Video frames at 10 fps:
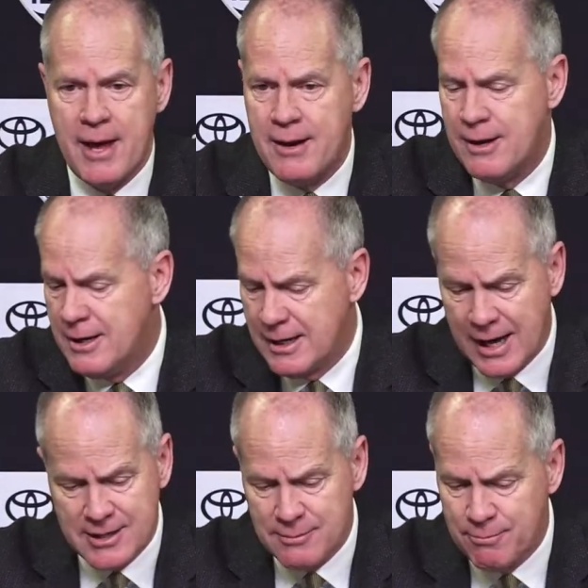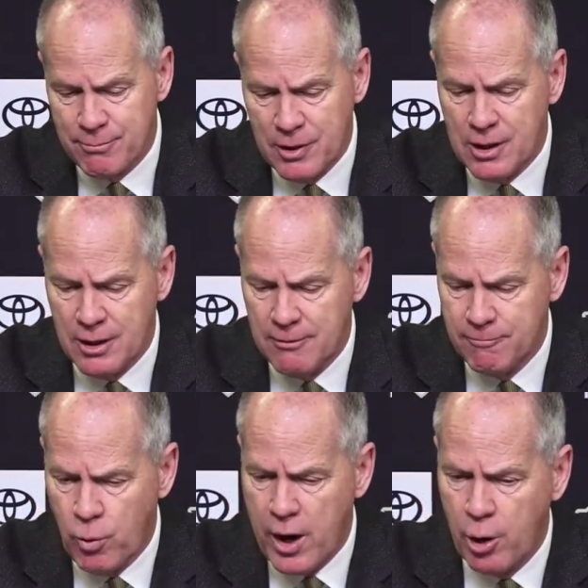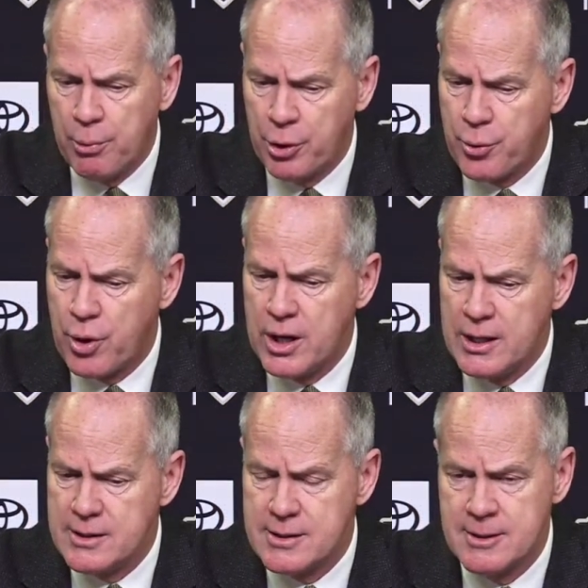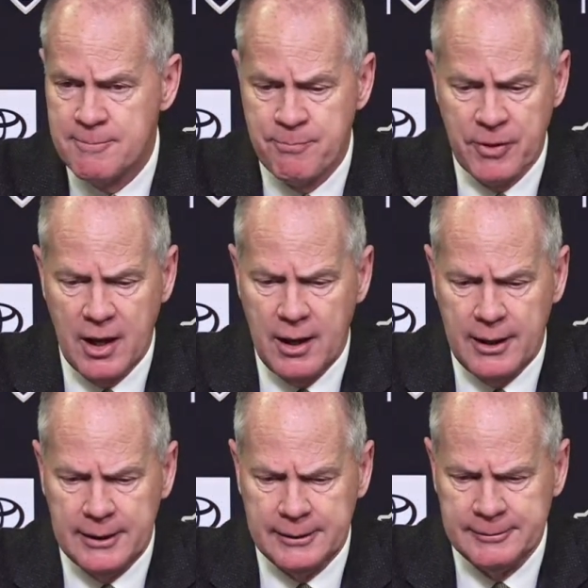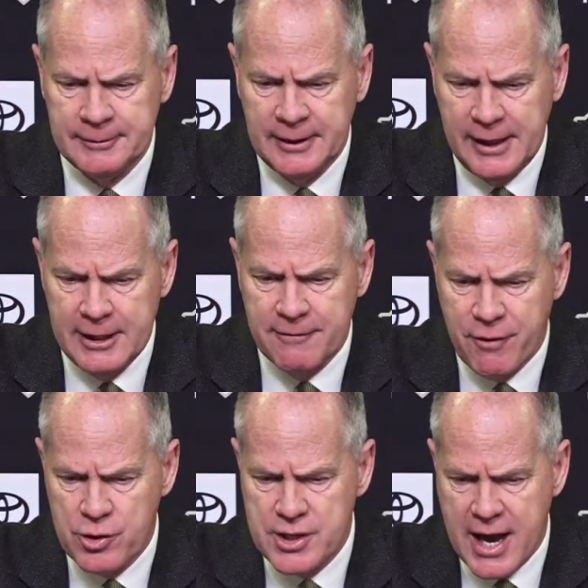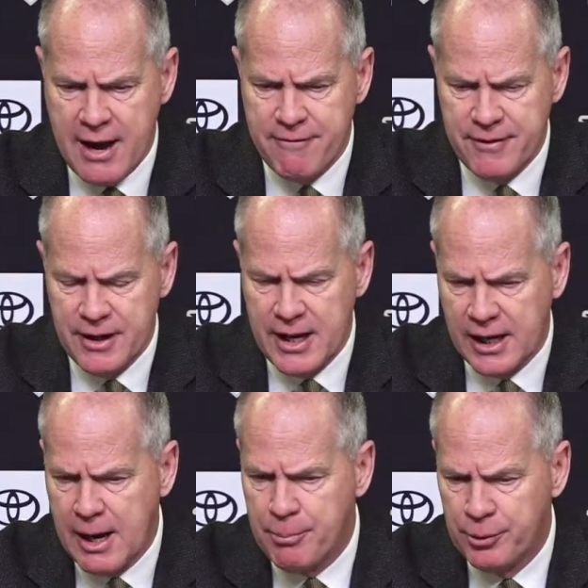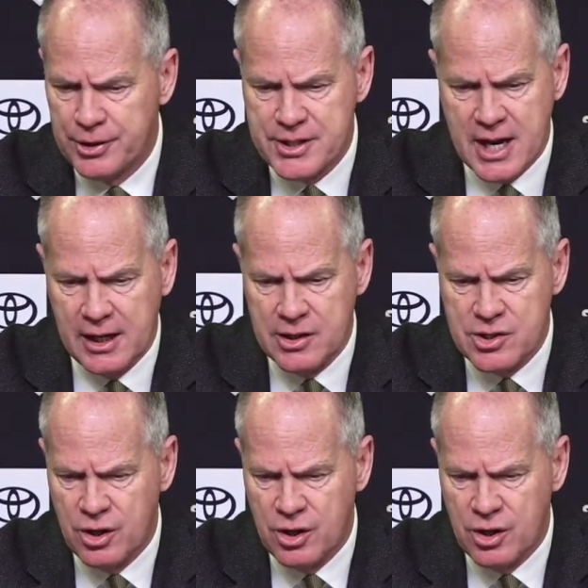of that. Got some wide open threes in the first half and a couple in the second.